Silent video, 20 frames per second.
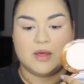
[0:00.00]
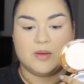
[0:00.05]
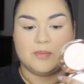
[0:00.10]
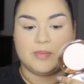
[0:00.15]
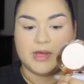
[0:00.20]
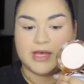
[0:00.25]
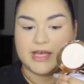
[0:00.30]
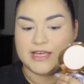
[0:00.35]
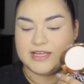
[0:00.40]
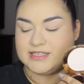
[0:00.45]

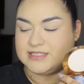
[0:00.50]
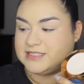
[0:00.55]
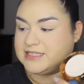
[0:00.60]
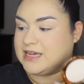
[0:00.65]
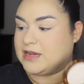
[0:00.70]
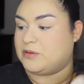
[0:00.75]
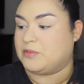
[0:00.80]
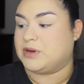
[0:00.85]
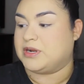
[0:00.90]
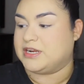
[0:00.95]
but
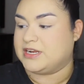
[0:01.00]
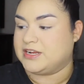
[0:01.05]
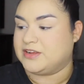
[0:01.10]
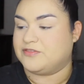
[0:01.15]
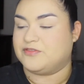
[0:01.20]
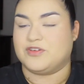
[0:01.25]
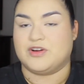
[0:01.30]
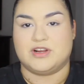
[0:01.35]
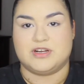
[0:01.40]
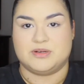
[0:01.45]
I wanted it
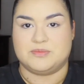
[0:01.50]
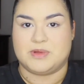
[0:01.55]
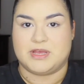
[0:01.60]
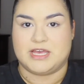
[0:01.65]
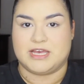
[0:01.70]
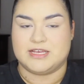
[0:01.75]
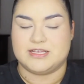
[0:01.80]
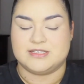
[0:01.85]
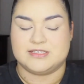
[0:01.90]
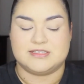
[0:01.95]
for under my
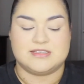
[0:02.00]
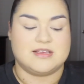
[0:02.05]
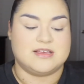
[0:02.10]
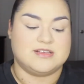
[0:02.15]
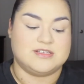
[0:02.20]
eyes.